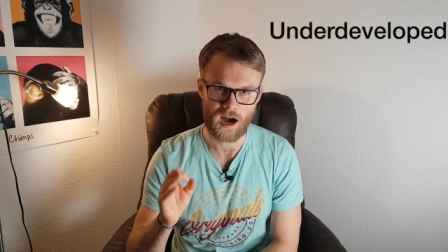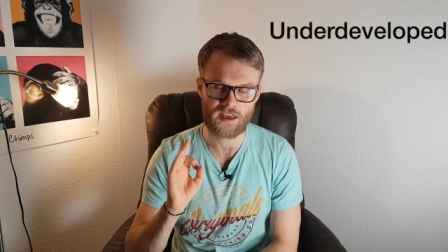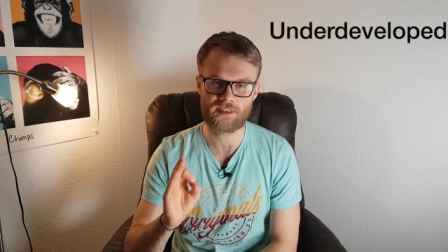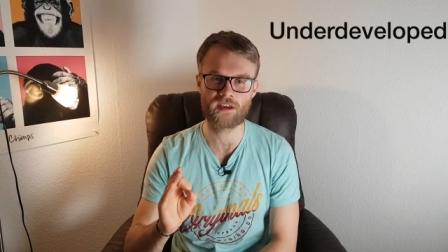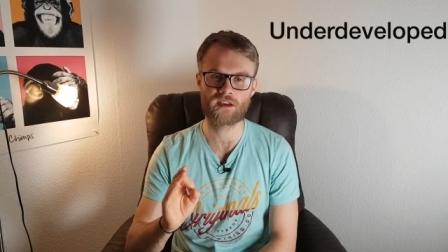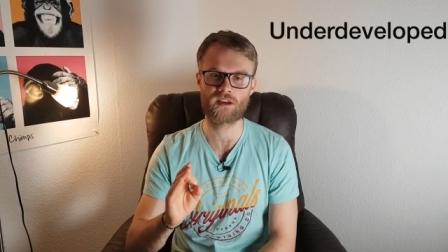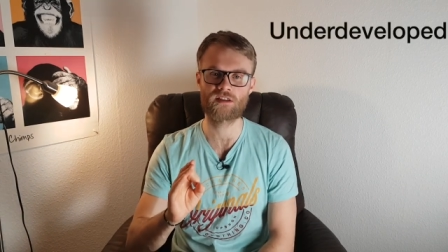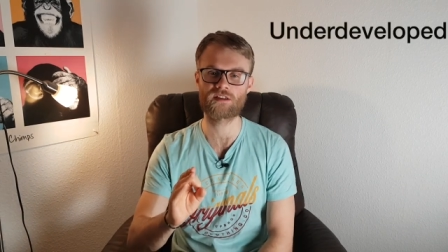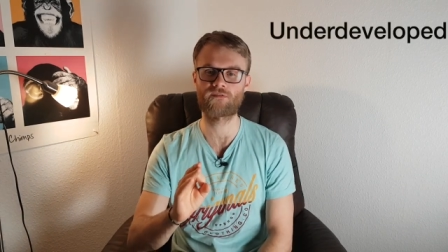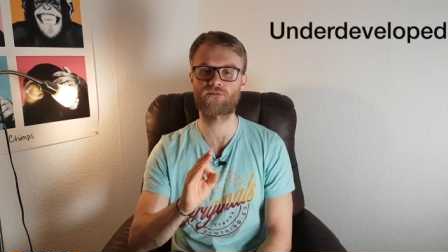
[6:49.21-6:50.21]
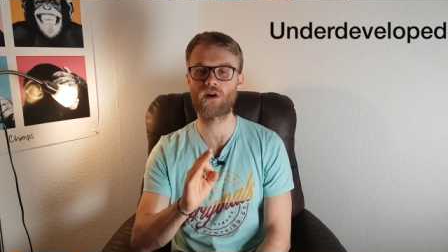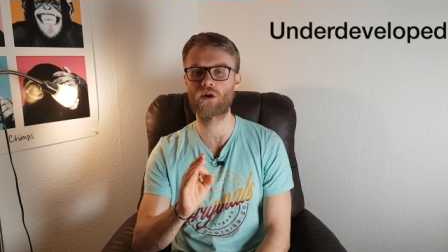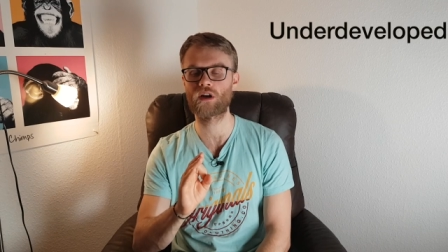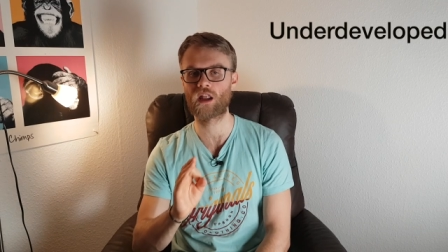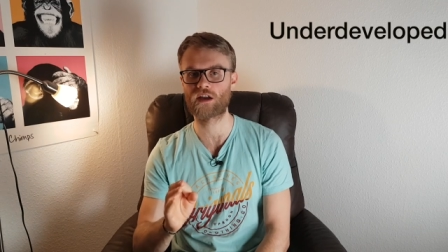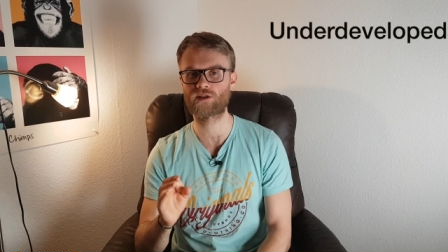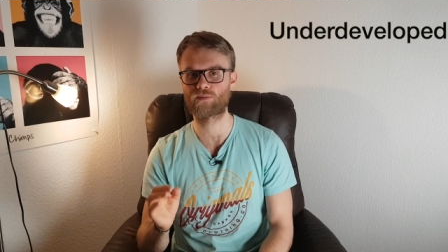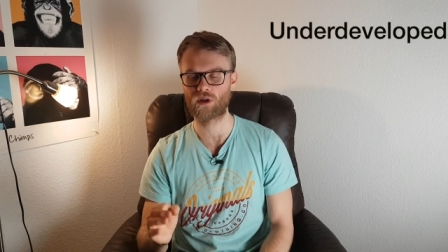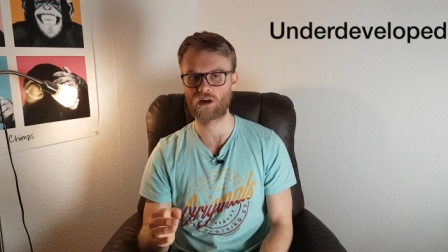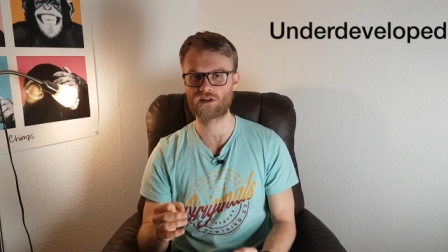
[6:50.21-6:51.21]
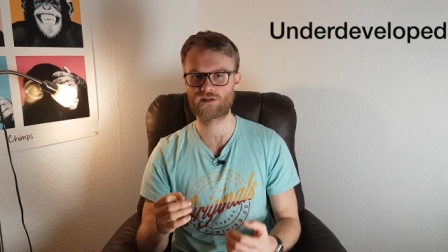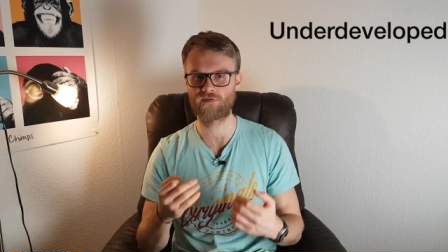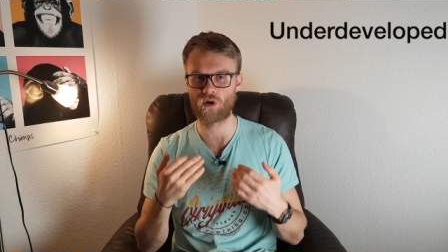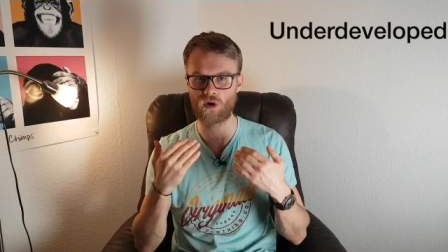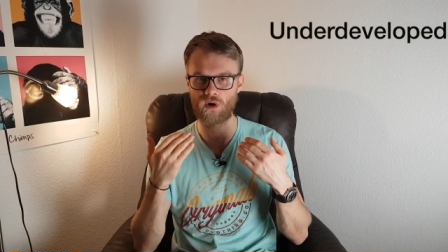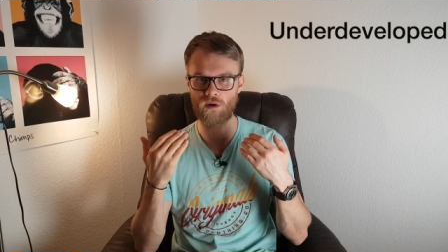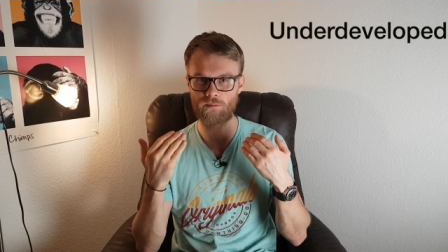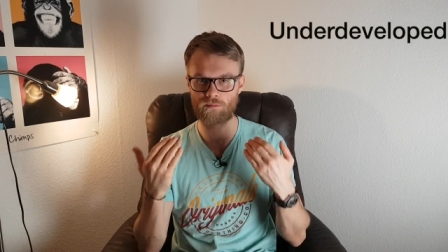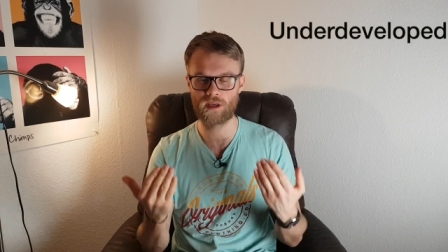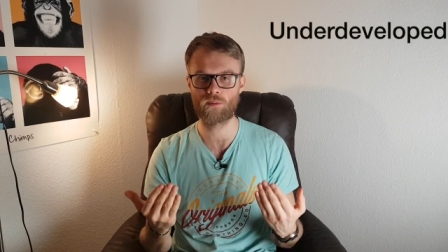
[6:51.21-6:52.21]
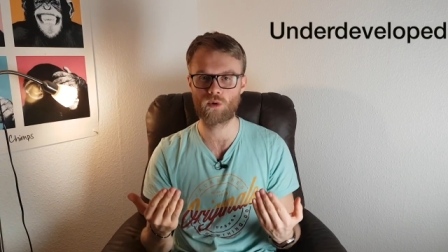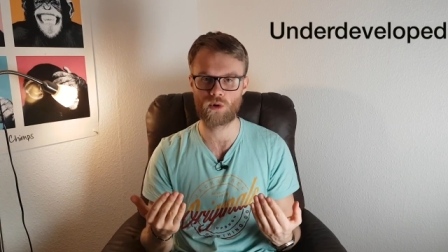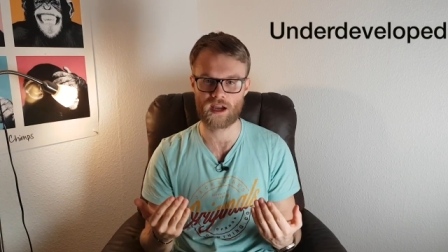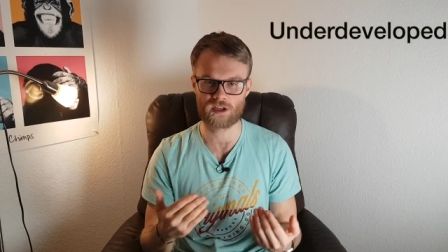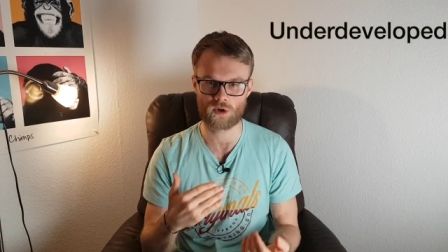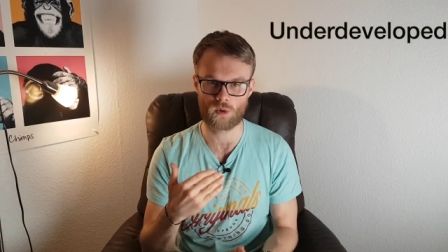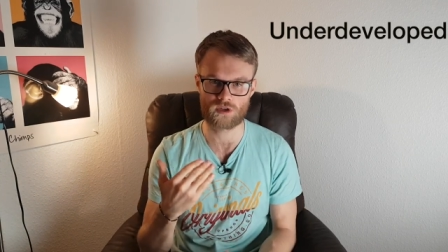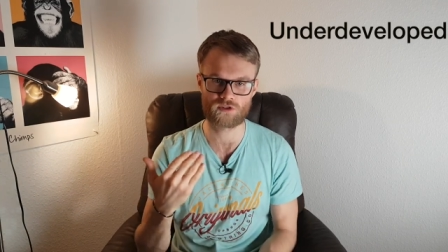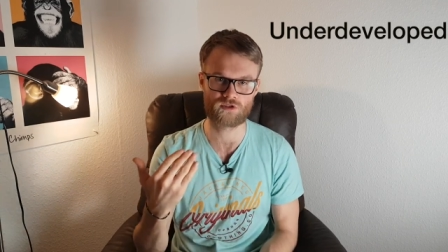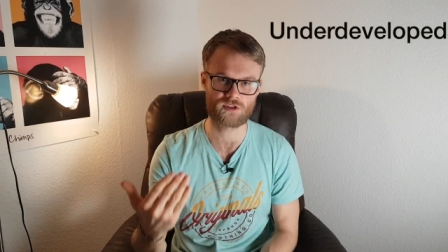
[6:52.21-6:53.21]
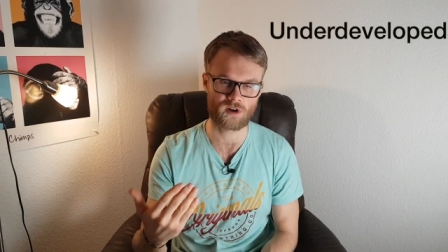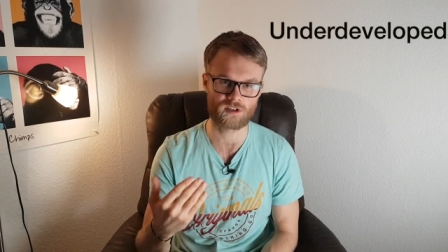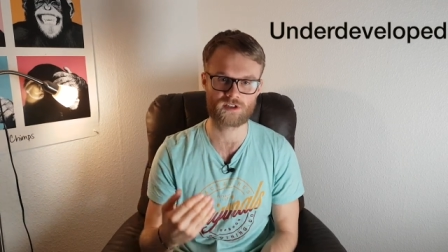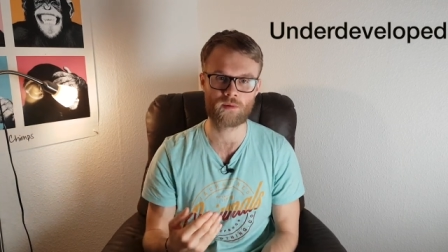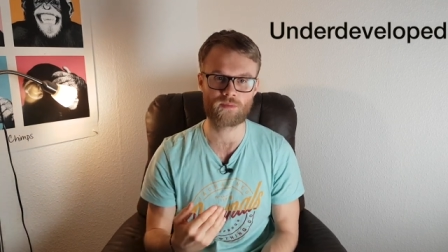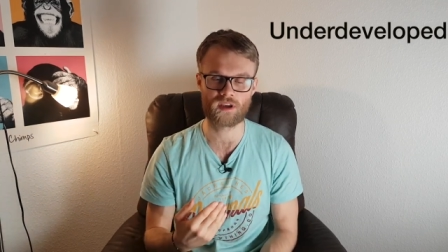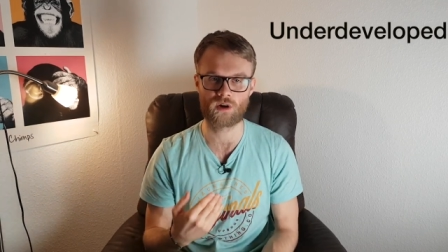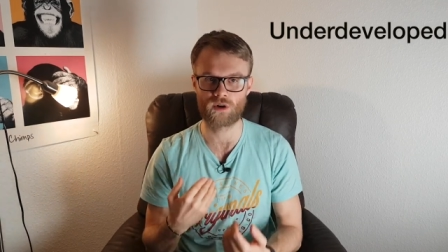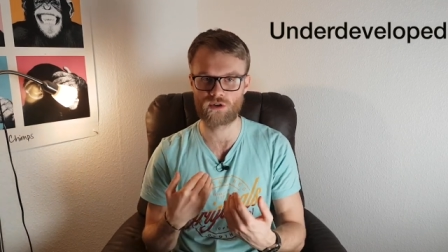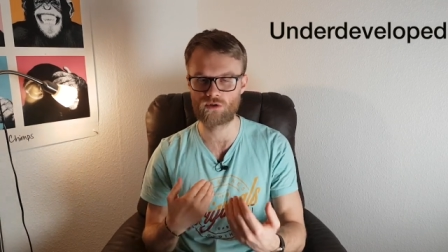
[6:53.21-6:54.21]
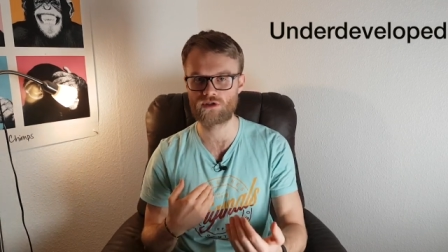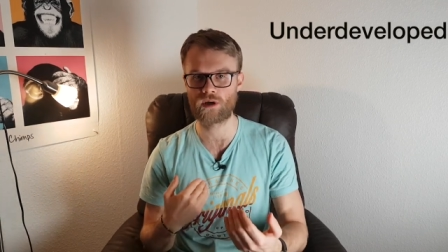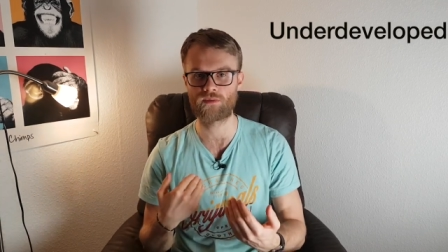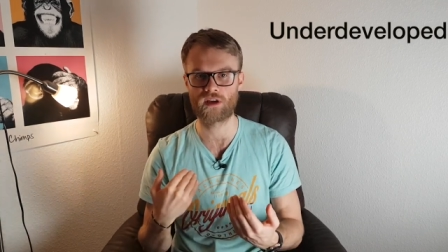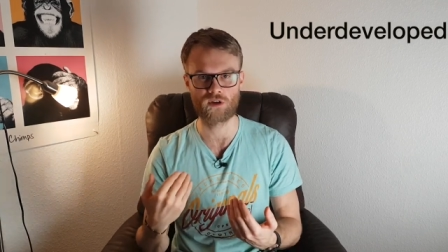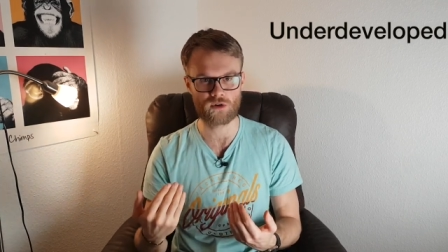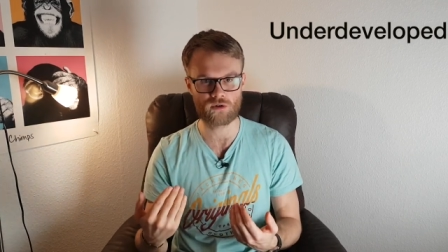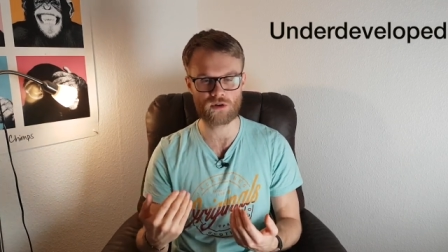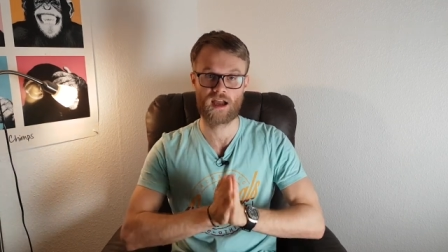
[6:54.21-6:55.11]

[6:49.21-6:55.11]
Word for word: I think it's a very large plus for people who actually wants to start something or do something new.